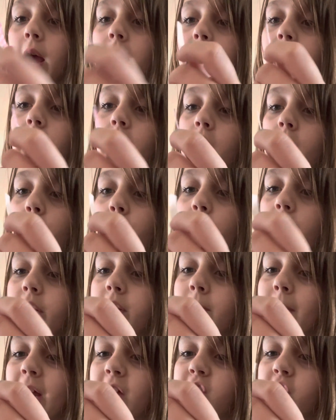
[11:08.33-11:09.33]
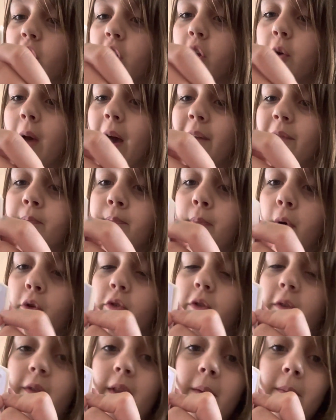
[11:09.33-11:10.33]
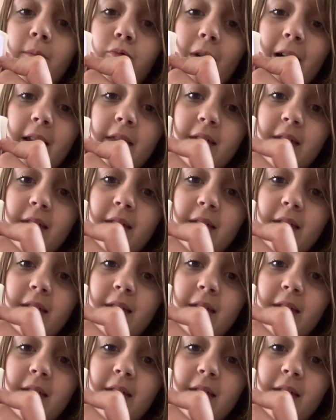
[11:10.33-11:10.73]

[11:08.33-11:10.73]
and you're going to make sure you have both of them right